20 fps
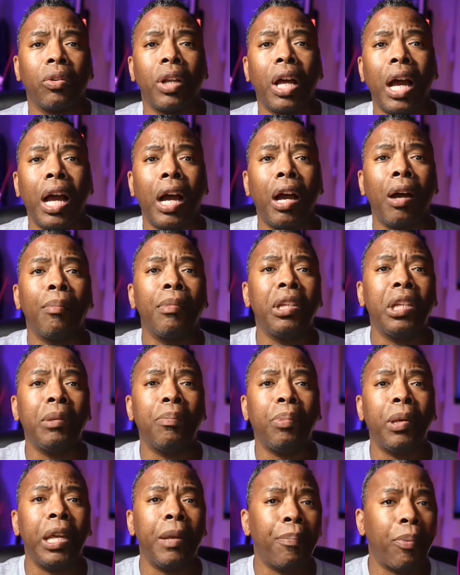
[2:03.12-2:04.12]
on how many
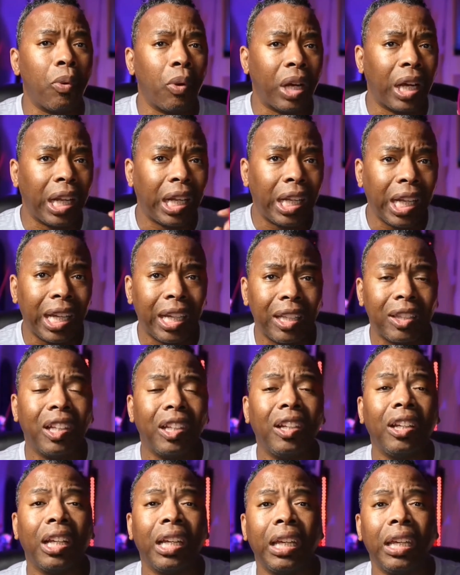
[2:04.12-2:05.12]
people click
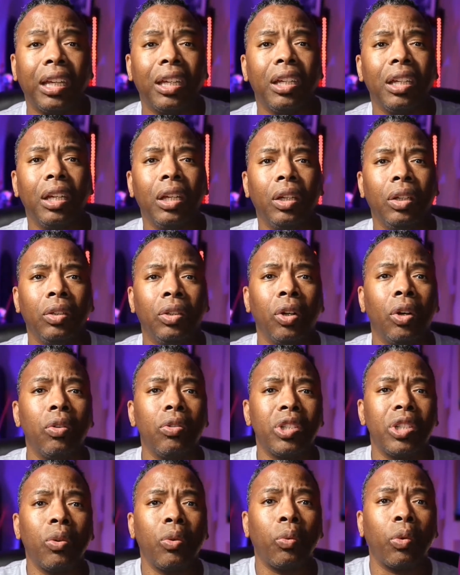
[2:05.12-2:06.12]
the link, go
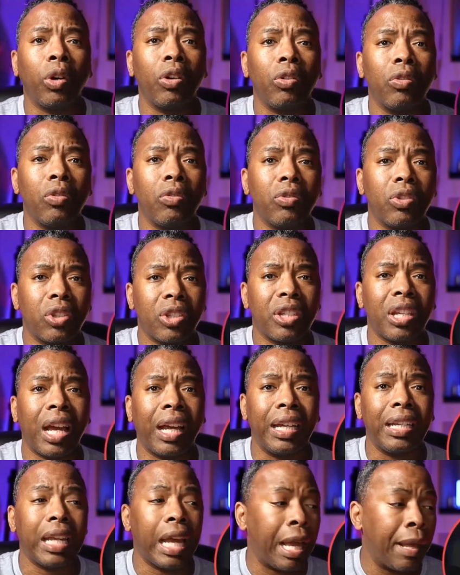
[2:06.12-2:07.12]
to Rode's
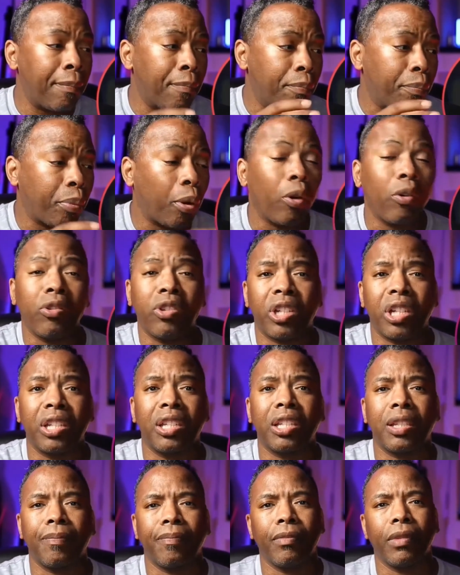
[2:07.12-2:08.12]
site and
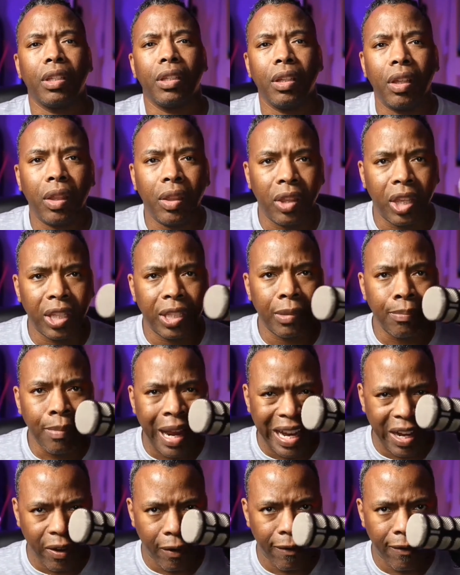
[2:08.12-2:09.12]
purchase this
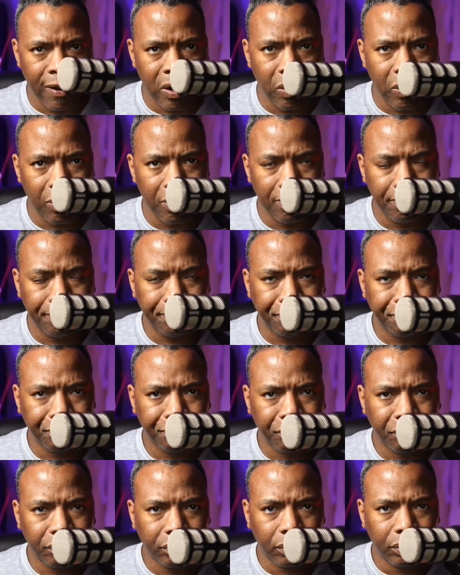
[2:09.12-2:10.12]
microphone.
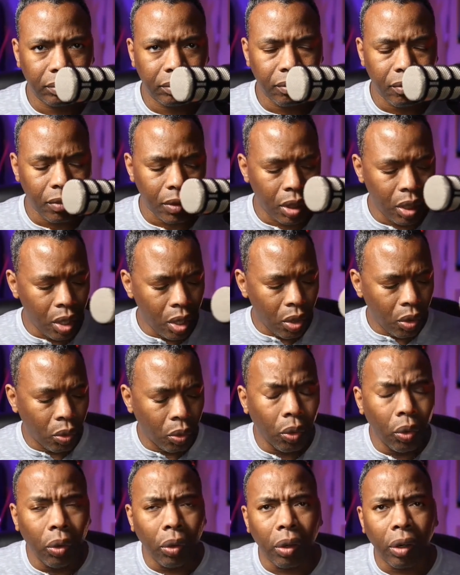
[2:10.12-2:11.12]

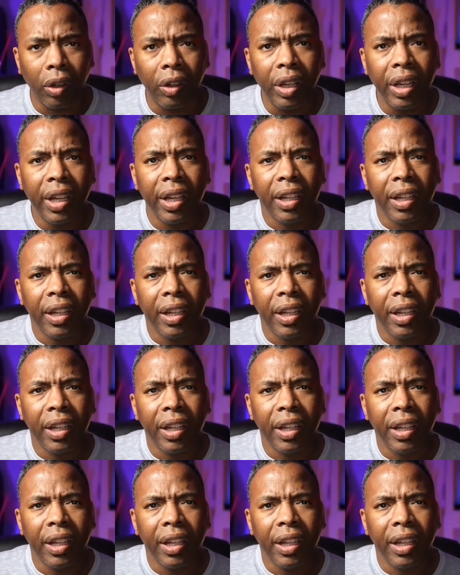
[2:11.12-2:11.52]
Or